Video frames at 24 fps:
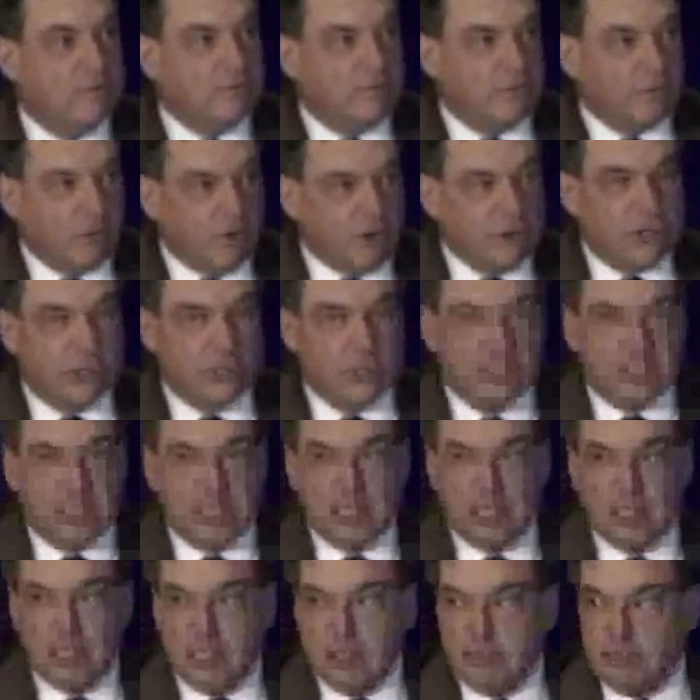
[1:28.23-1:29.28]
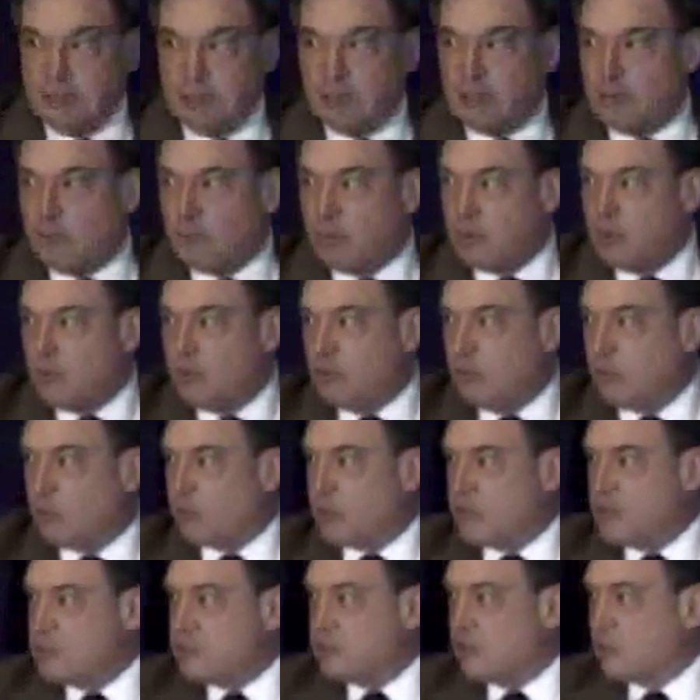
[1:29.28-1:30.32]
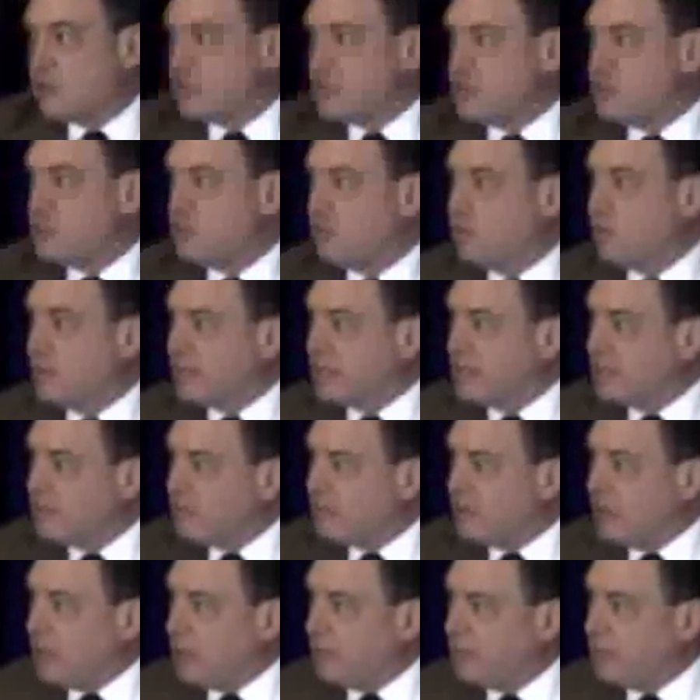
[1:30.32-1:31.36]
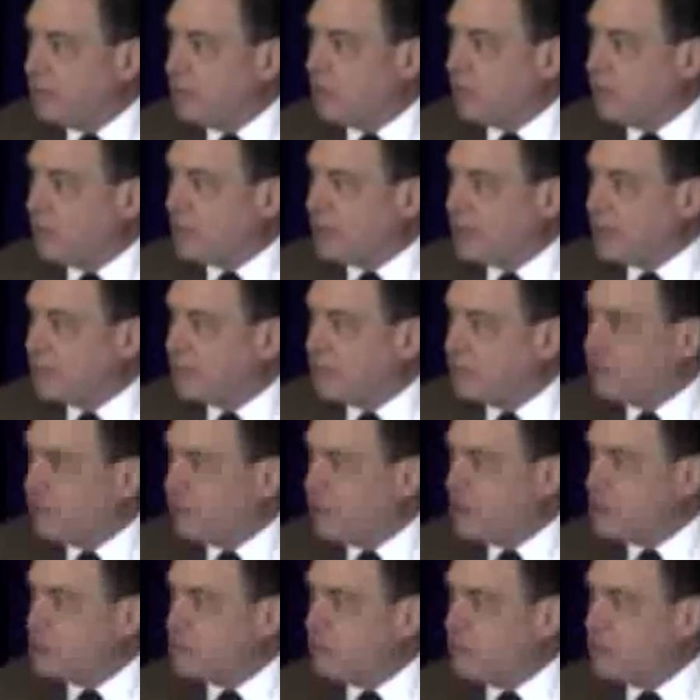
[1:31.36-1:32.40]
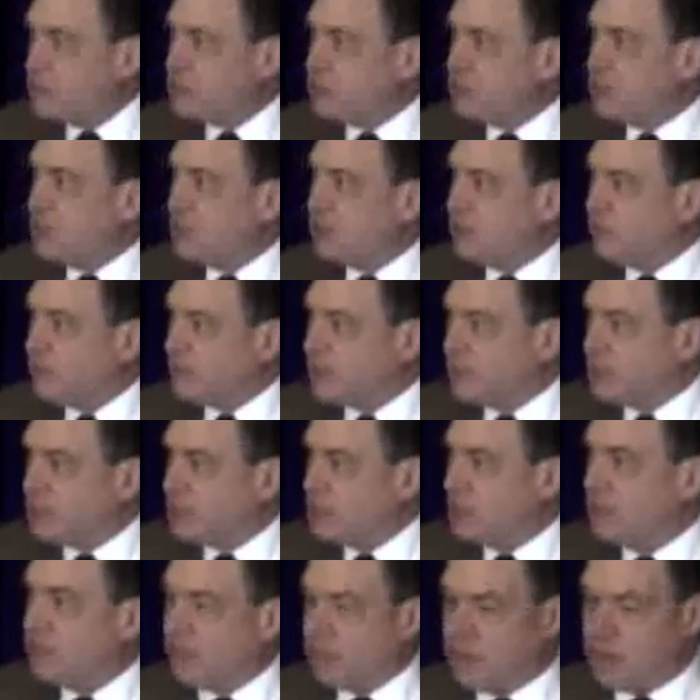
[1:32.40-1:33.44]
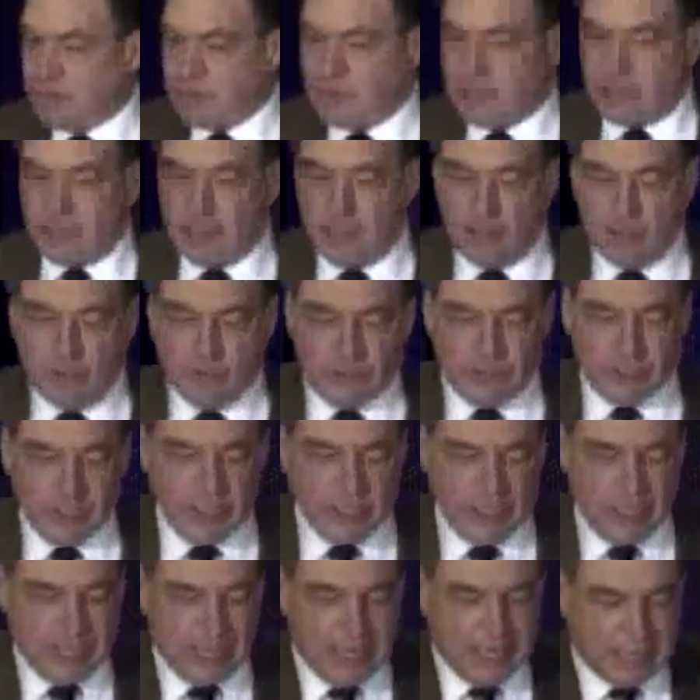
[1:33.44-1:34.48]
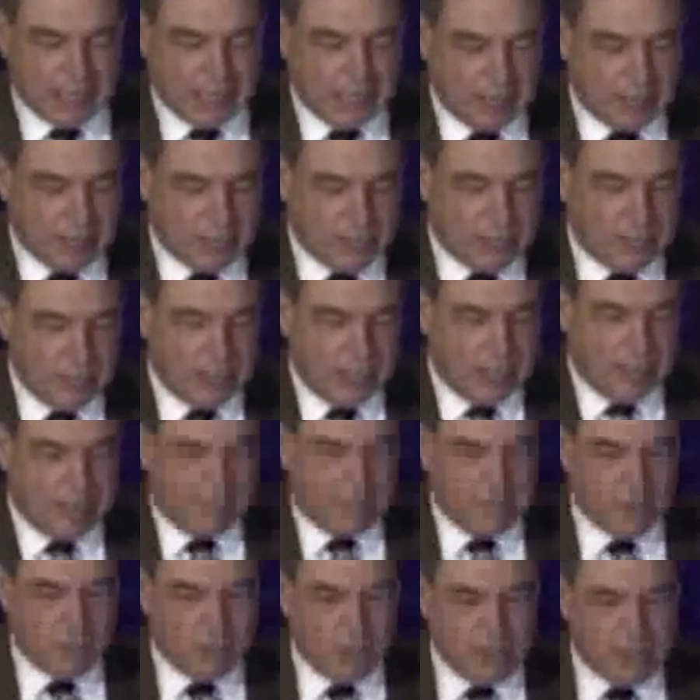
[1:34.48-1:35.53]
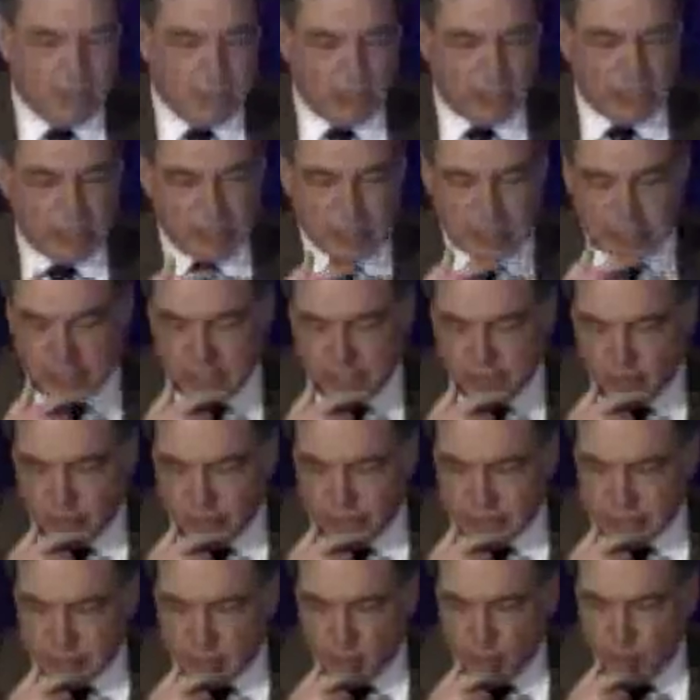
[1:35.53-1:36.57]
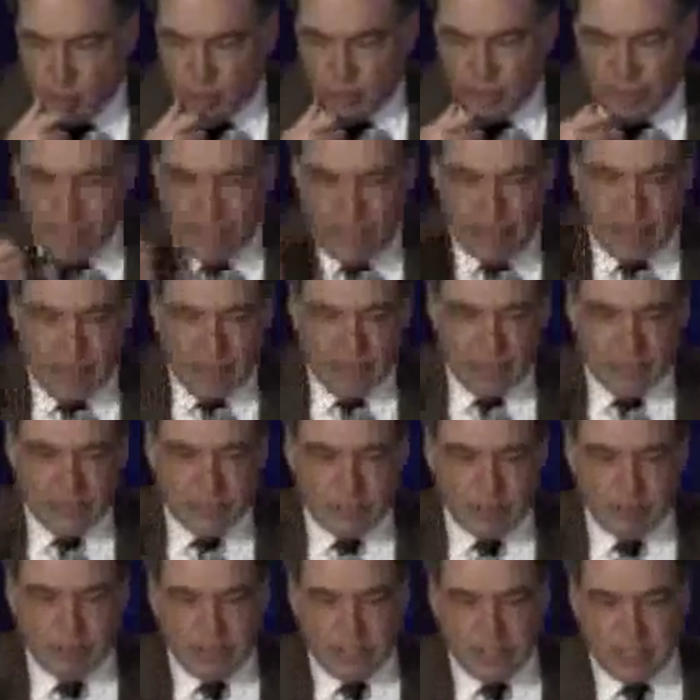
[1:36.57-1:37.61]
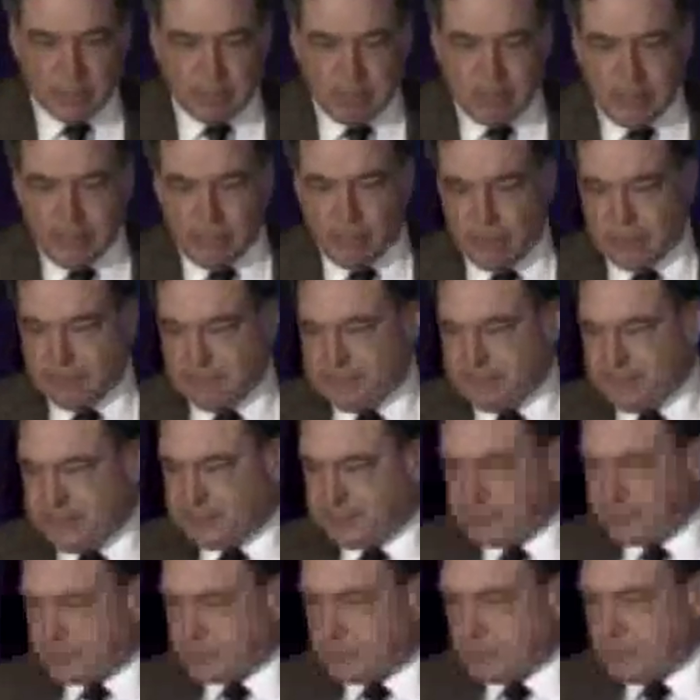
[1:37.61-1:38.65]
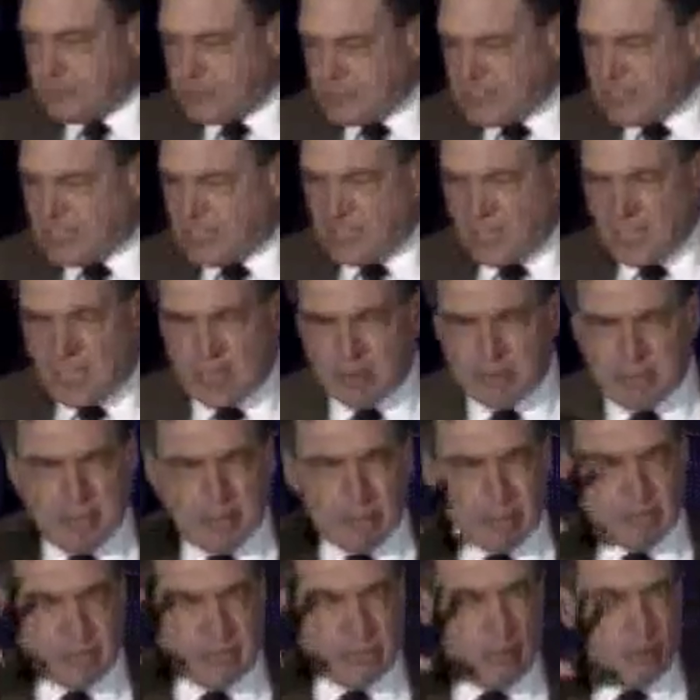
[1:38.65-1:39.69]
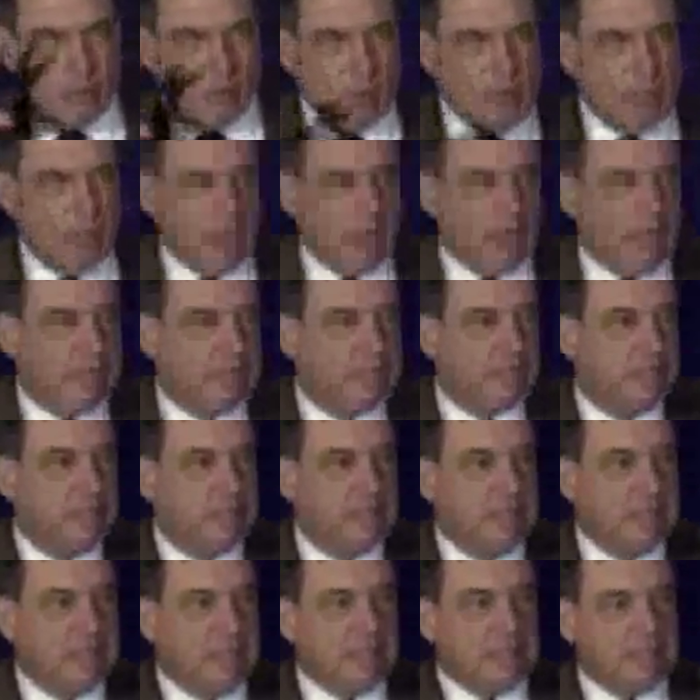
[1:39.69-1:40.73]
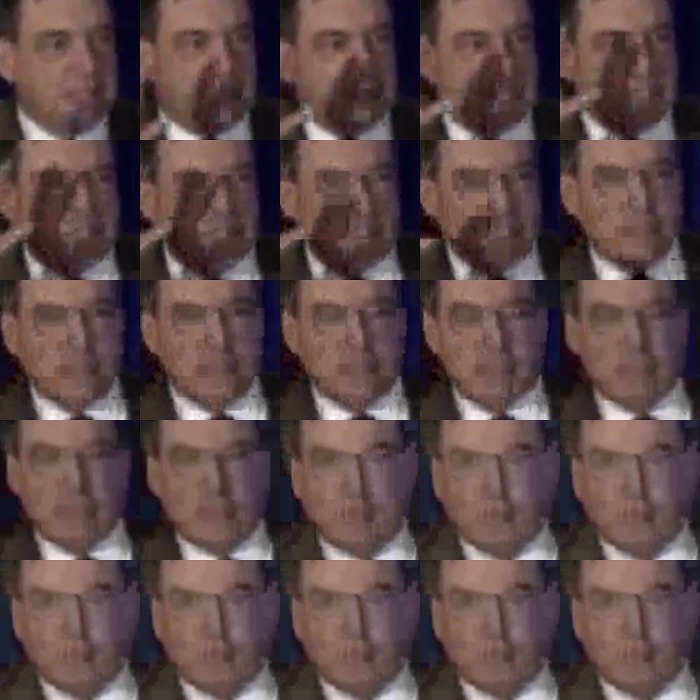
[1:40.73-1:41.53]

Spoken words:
virtually unlimited renewable resources if we can develop them, if we can get the transmission in, if we can deliver them to loads and get this done. So let's look at the country as a whole, something that a lot of people don't realize. Texas is